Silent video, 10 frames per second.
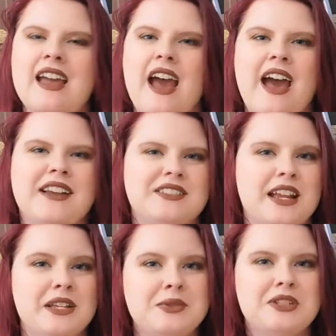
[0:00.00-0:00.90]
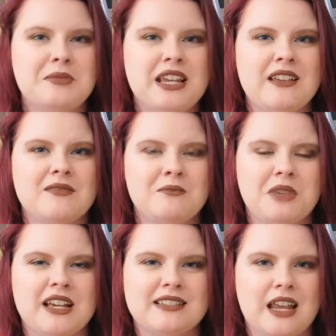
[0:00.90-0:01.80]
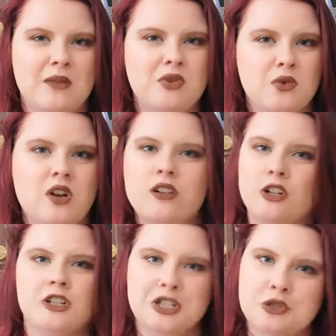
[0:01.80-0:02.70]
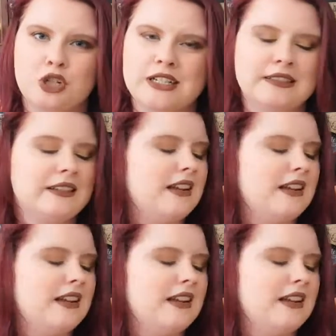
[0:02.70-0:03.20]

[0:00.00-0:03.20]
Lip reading: as I used to be because I am no longer a children.